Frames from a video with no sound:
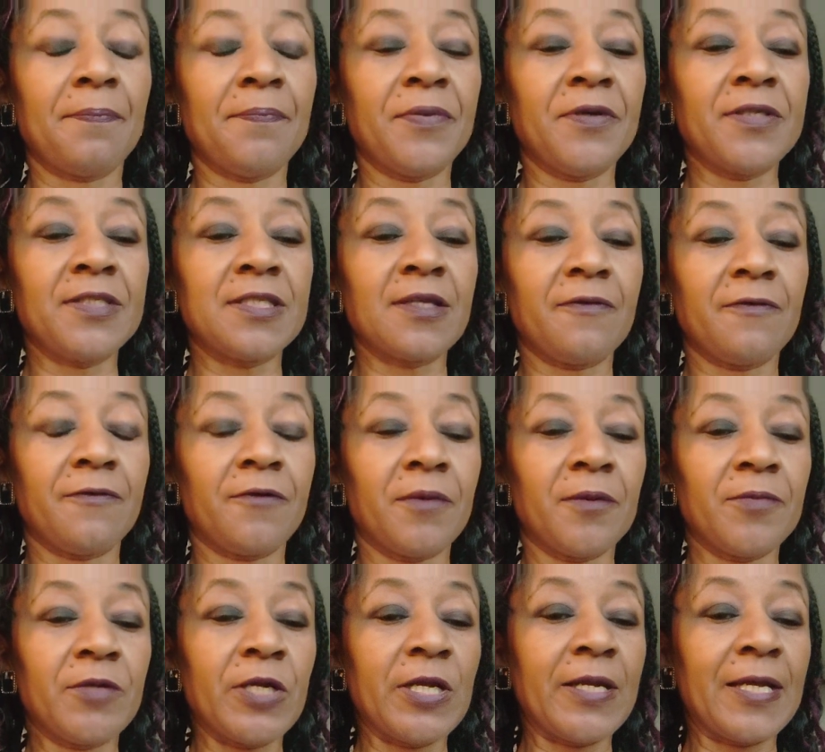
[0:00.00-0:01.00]
but from
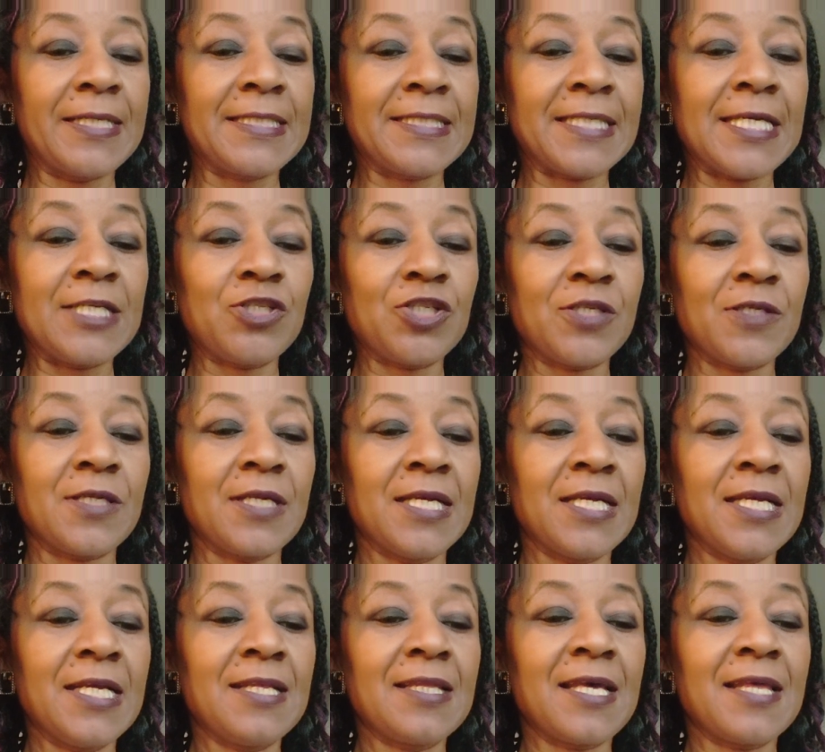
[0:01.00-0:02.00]
a realisation
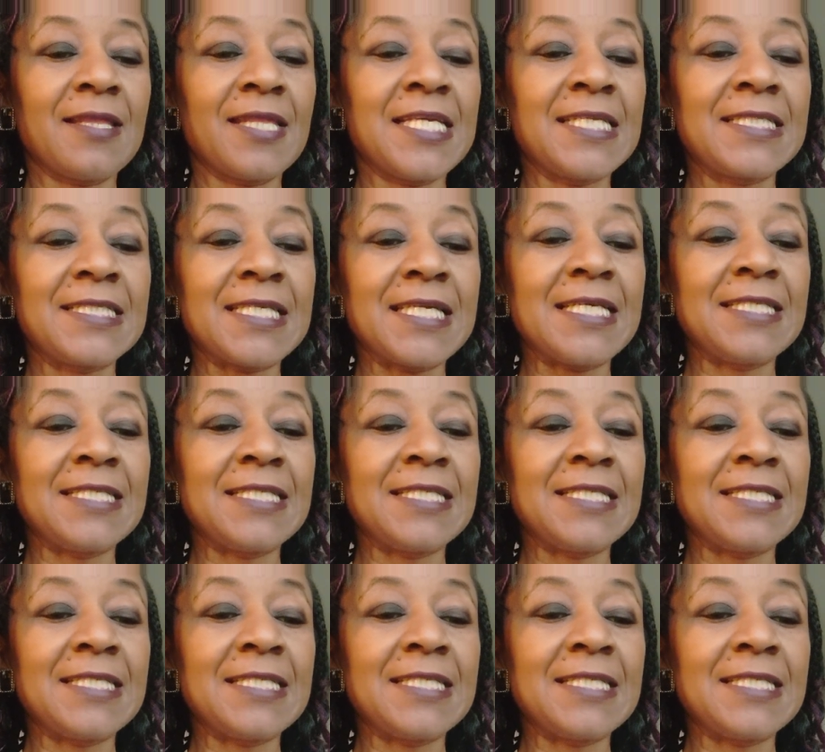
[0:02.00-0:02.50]
that this